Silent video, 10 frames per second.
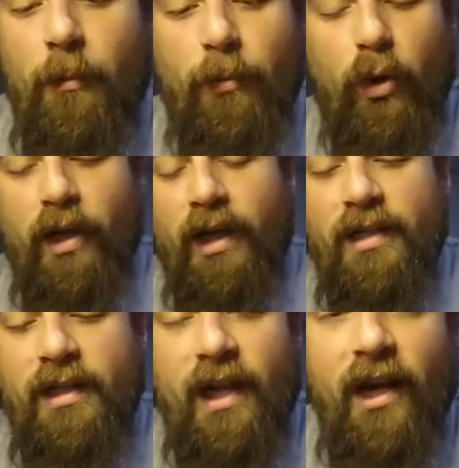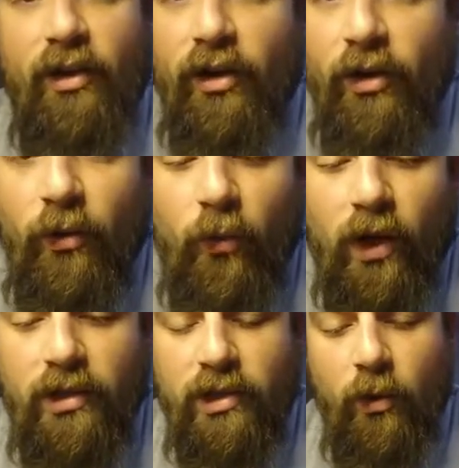putting it together
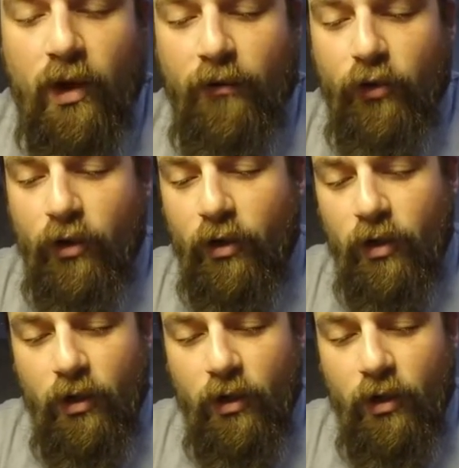whatsoever.